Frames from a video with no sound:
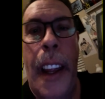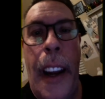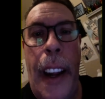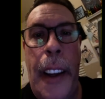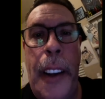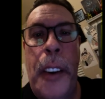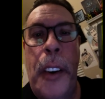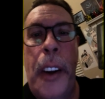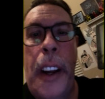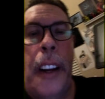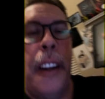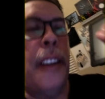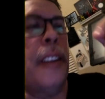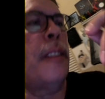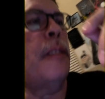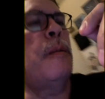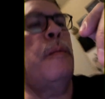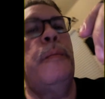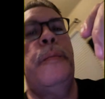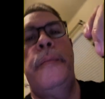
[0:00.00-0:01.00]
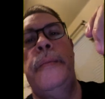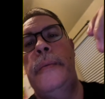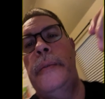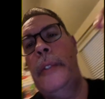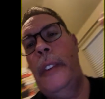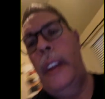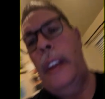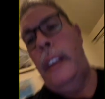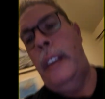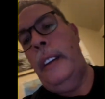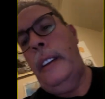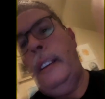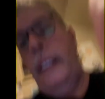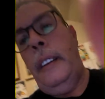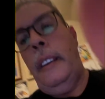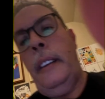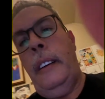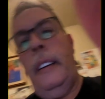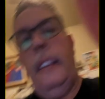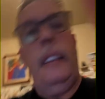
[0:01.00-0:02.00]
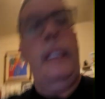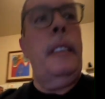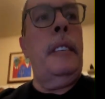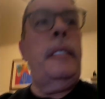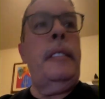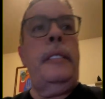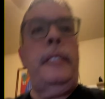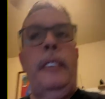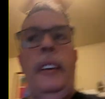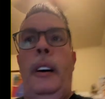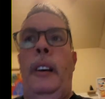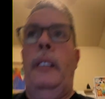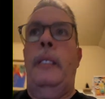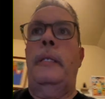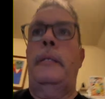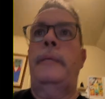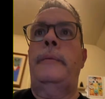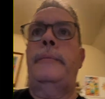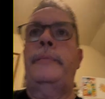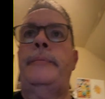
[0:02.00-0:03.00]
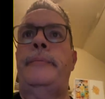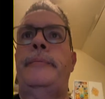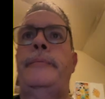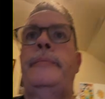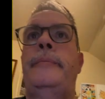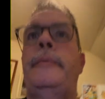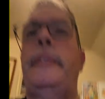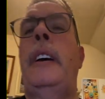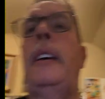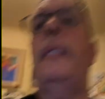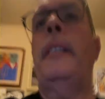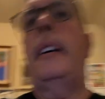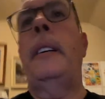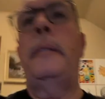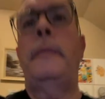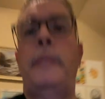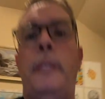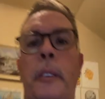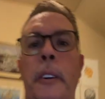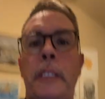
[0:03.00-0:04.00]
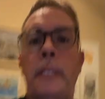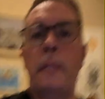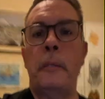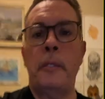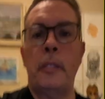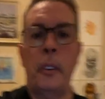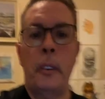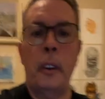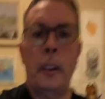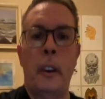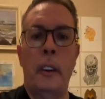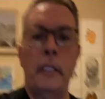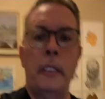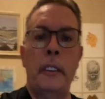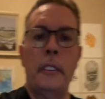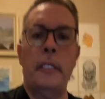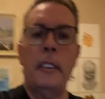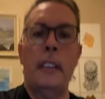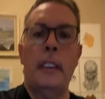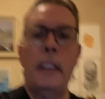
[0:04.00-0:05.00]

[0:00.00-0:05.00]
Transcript: I created. So, anyway, the reason I'm showing all this